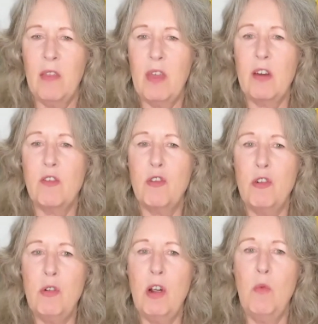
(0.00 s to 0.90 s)
that
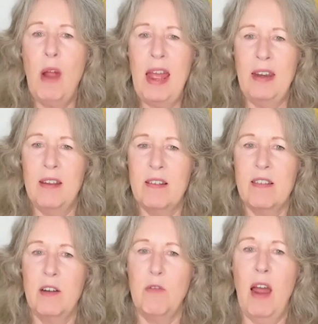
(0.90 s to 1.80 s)
true
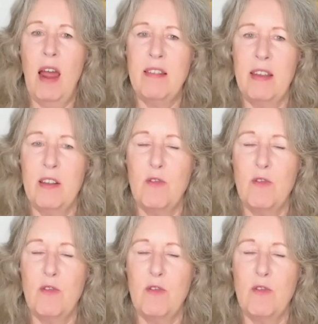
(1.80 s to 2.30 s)
awareness arises